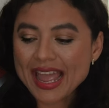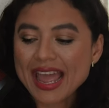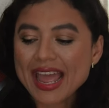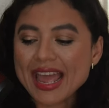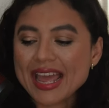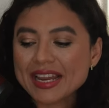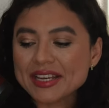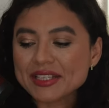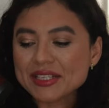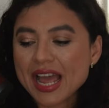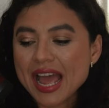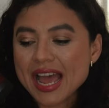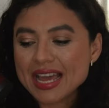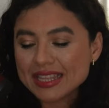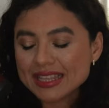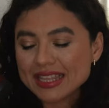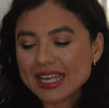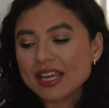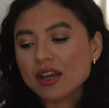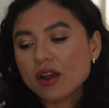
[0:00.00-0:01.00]
And I
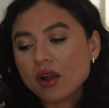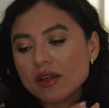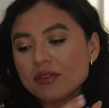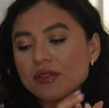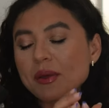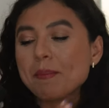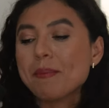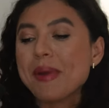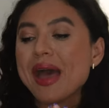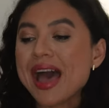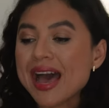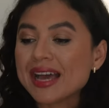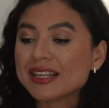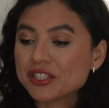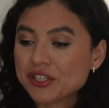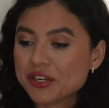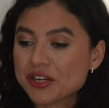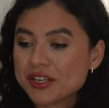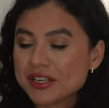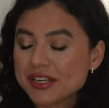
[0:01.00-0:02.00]
think the
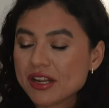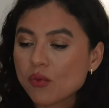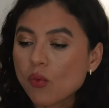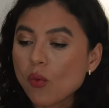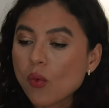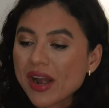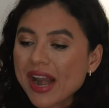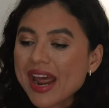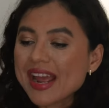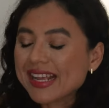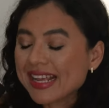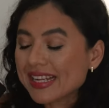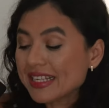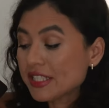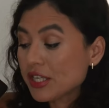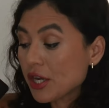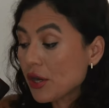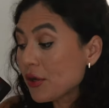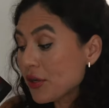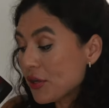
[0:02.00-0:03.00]
pattern, what I can
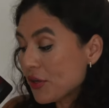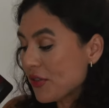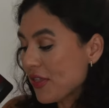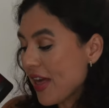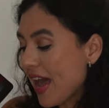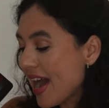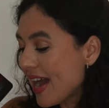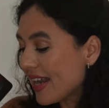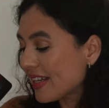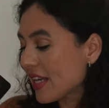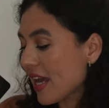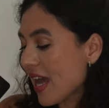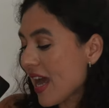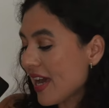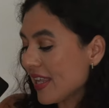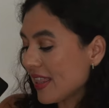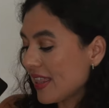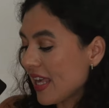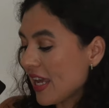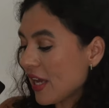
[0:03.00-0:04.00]
tell you that
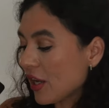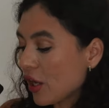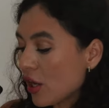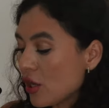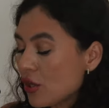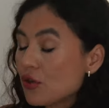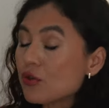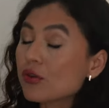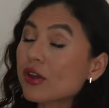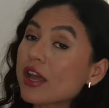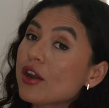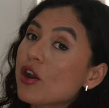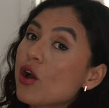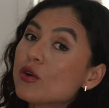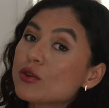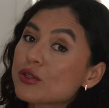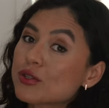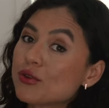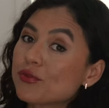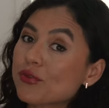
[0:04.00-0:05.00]
I think you can
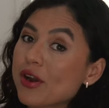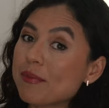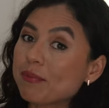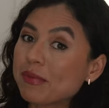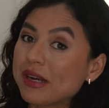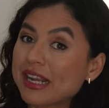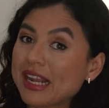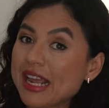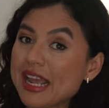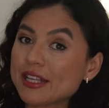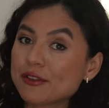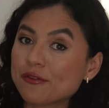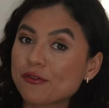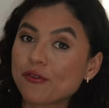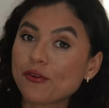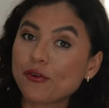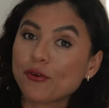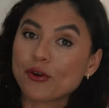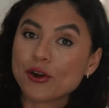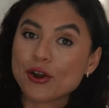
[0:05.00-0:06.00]
also replicate
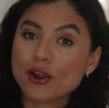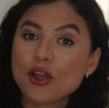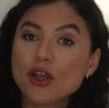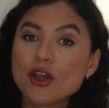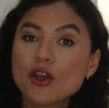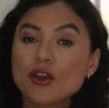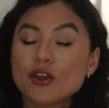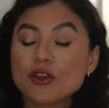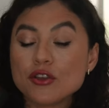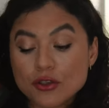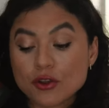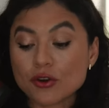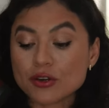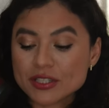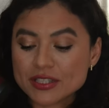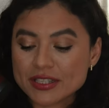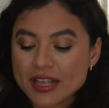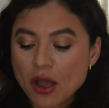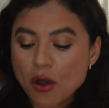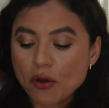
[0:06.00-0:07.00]
for
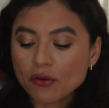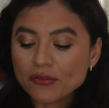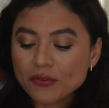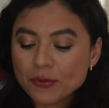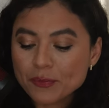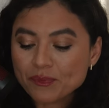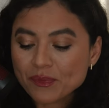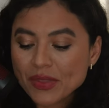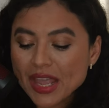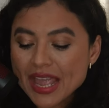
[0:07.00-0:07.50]
yourself